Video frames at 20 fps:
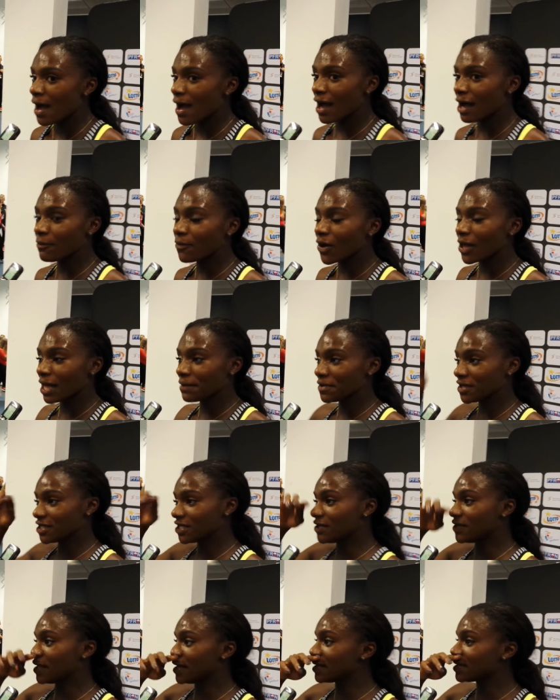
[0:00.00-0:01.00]
Um, well, I'm at
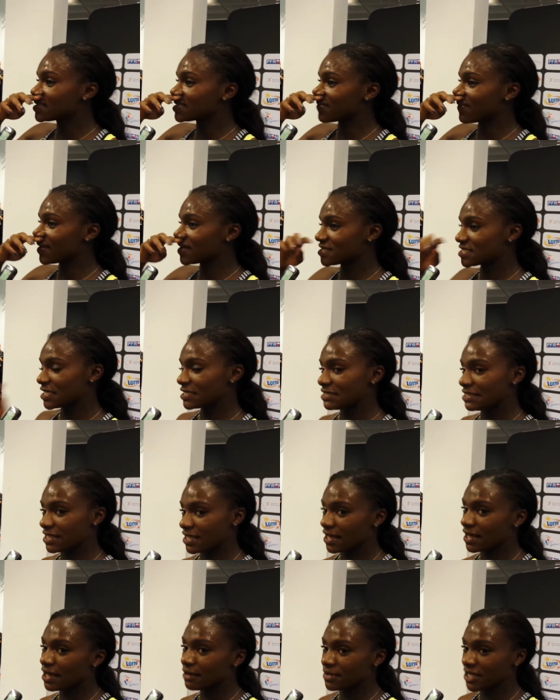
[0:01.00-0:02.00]
uni, so I
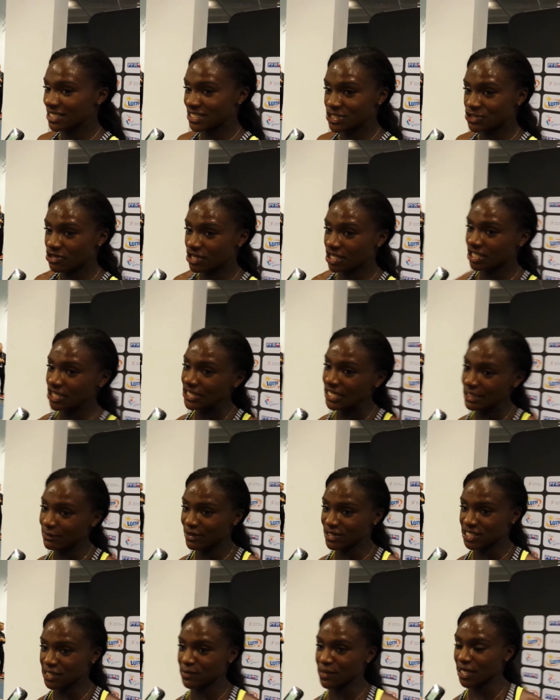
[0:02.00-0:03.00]
study um, history at uni,
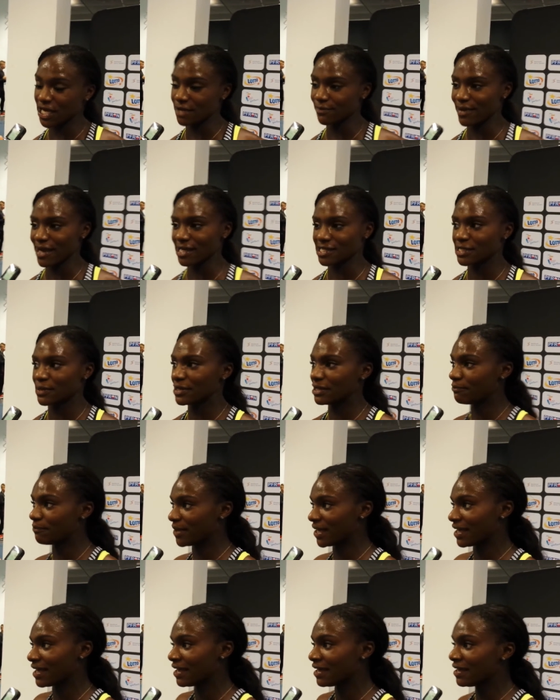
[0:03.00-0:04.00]
which I'm going back to in a
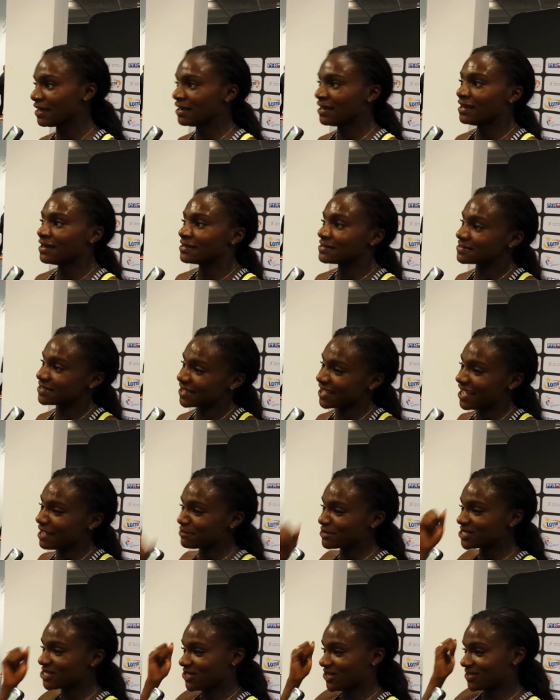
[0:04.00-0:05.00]
bit. So, yeah, I'm
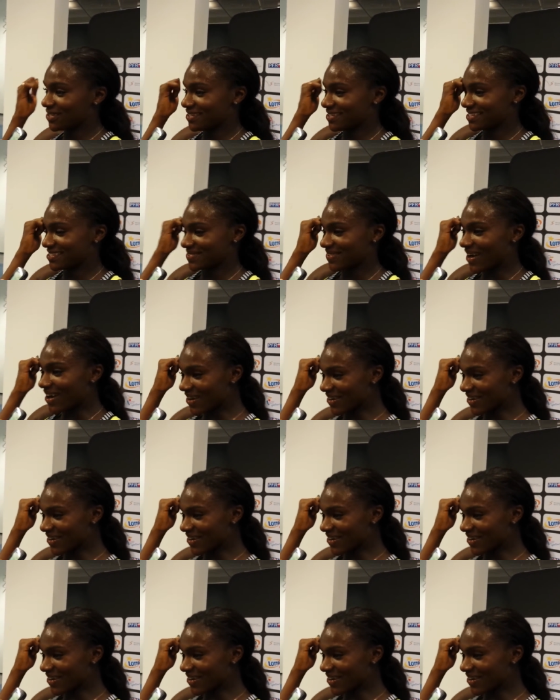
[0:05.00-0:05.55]
a student as well.